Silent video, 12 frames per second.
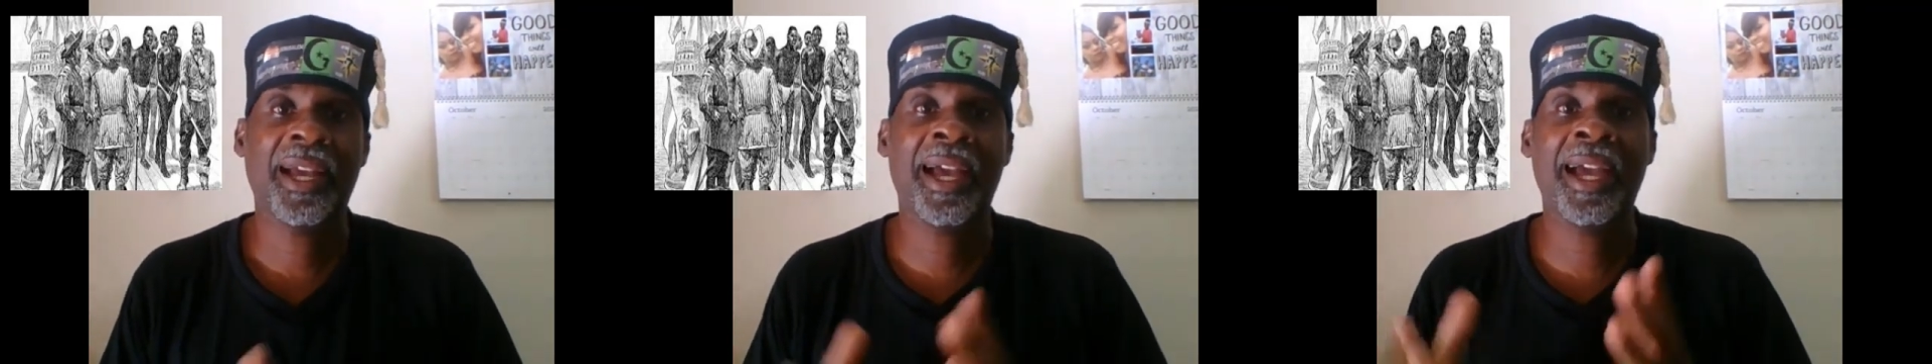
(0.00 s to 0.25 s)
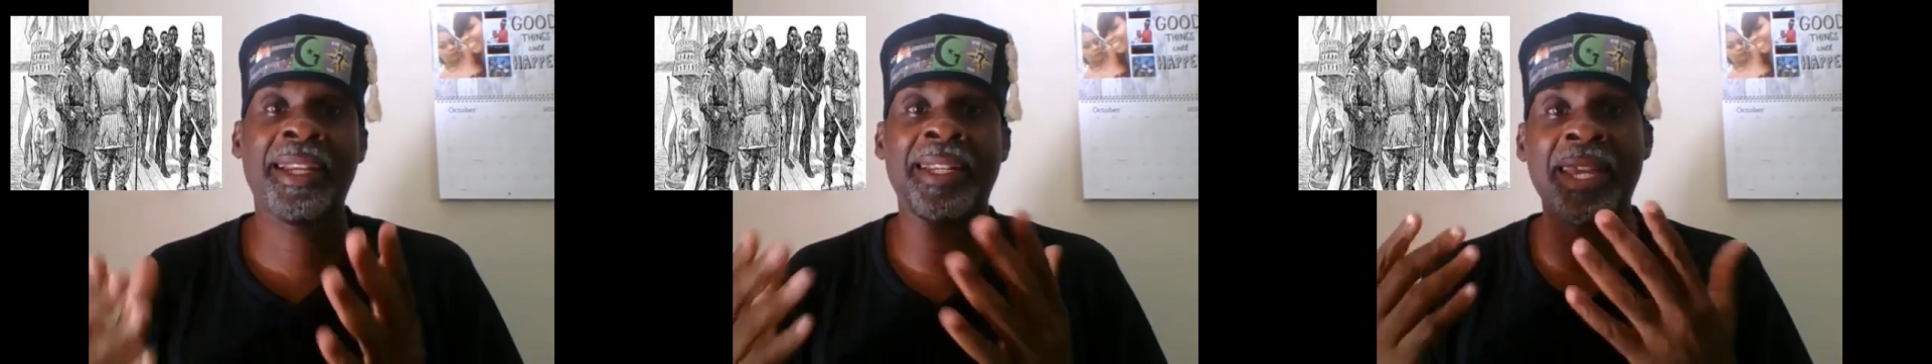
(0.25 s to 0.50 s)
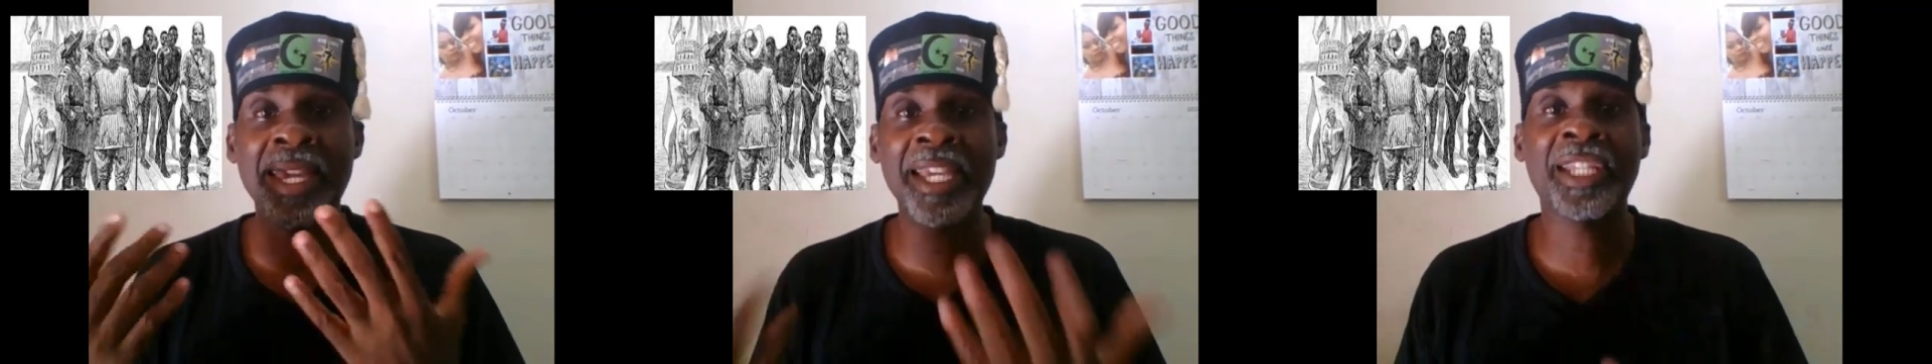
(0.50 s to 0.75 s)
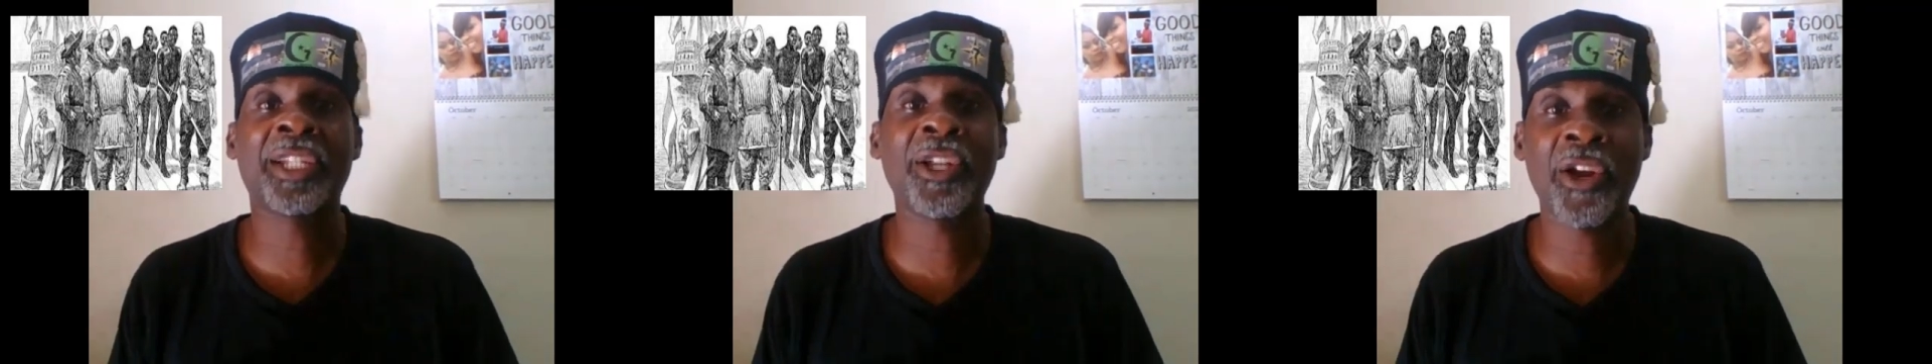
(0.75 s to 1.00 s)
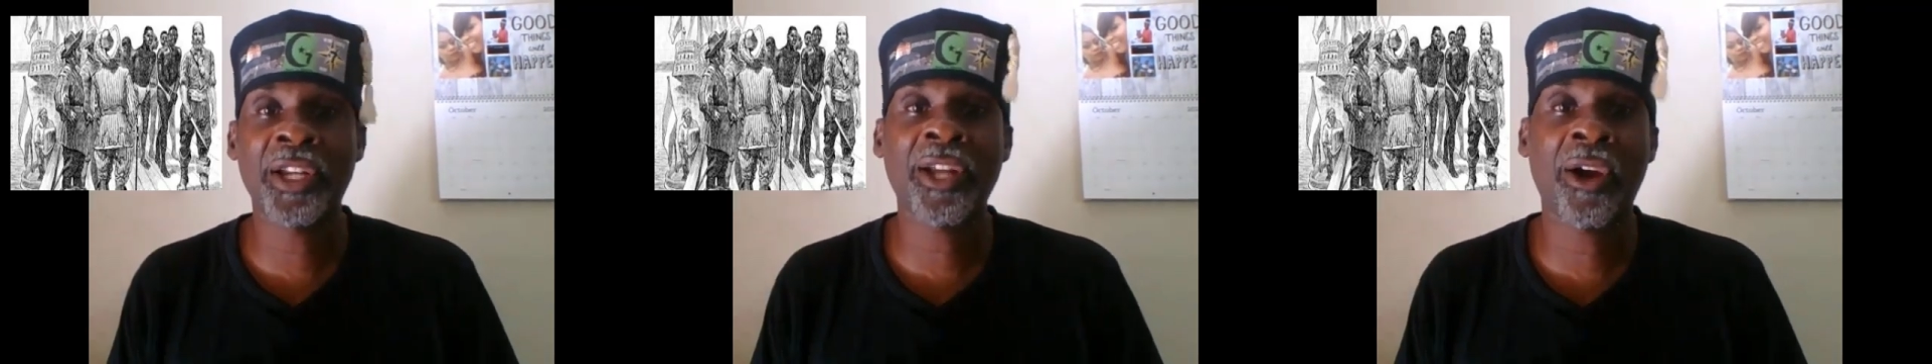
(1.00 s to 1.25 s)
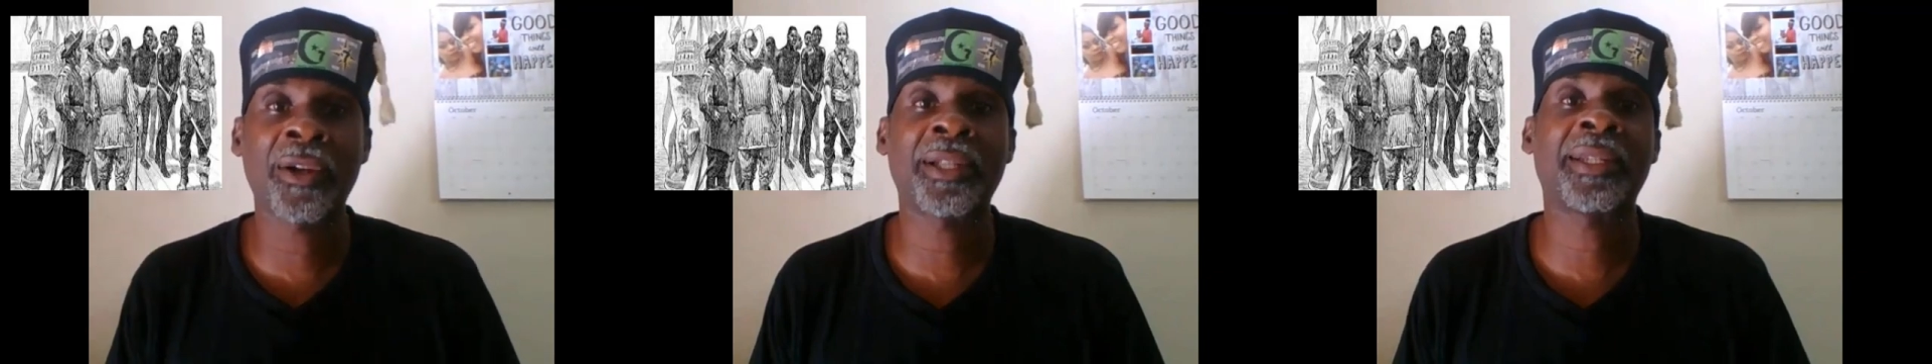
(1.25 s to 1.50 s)
And the East learned
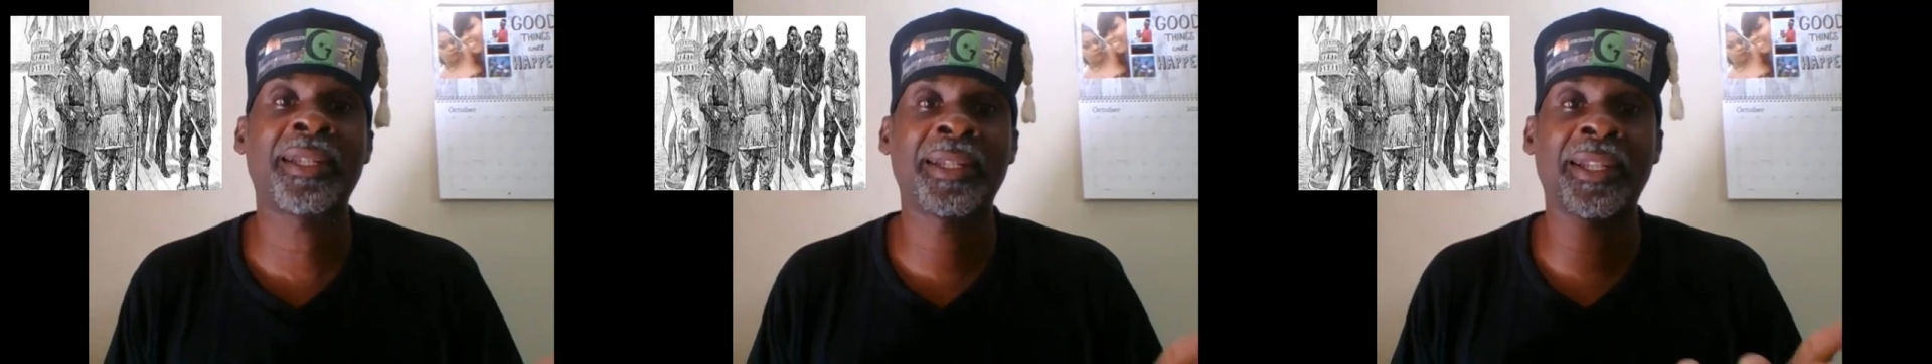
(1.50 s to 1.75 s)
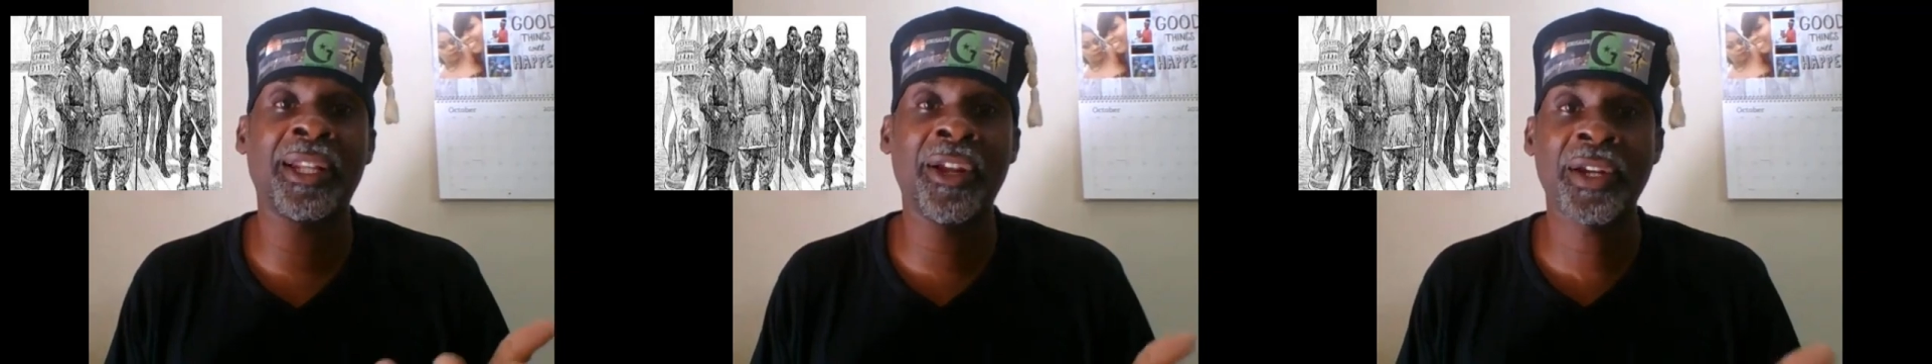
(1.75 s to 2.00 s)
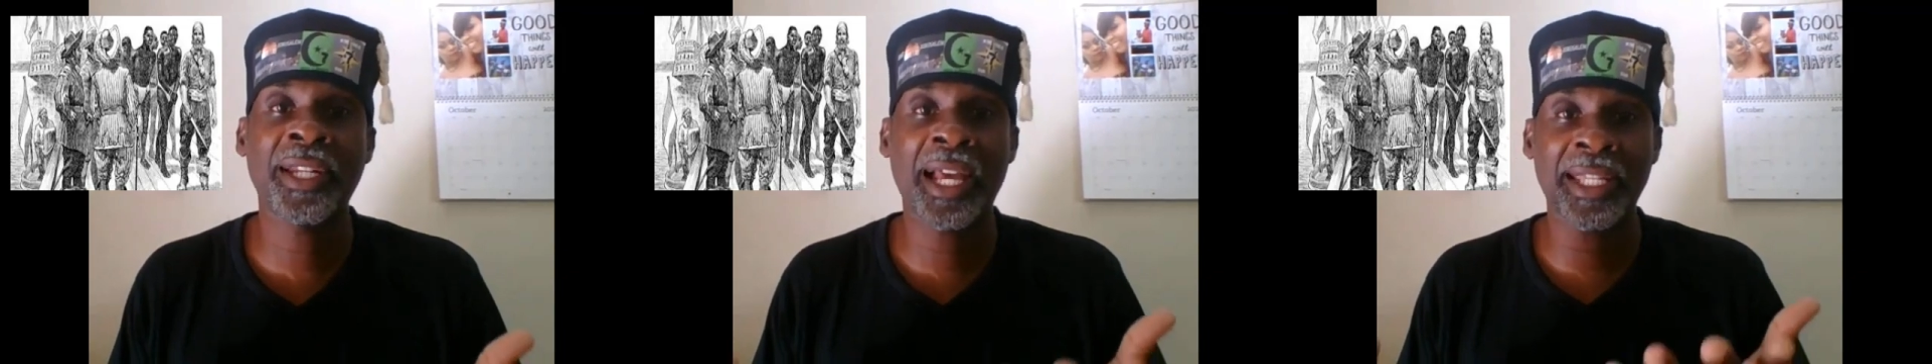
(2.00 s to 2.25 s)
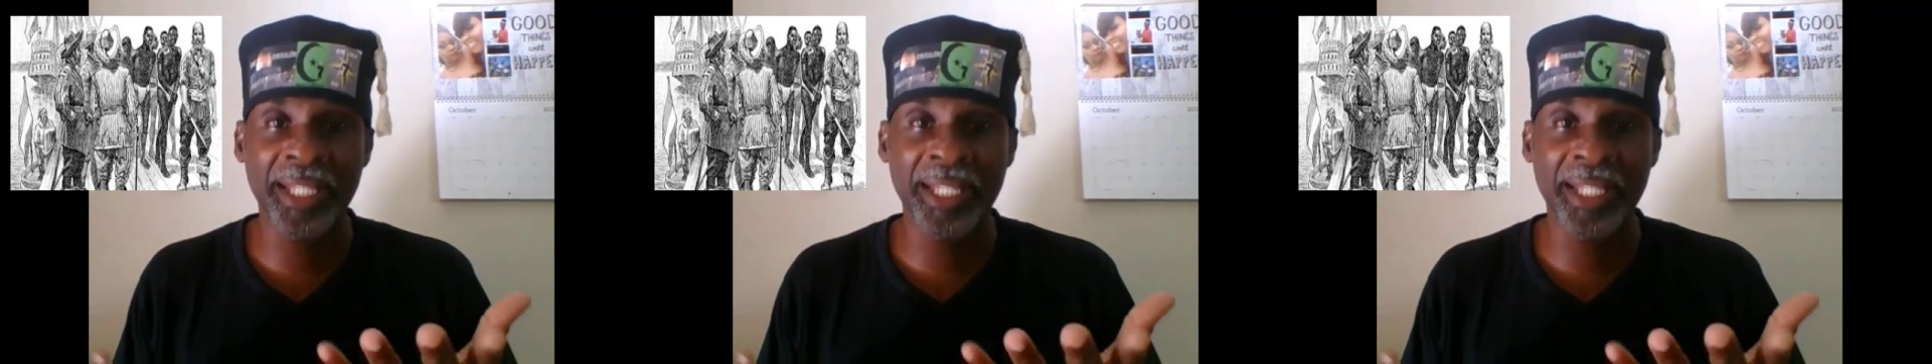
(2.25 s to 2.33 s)
that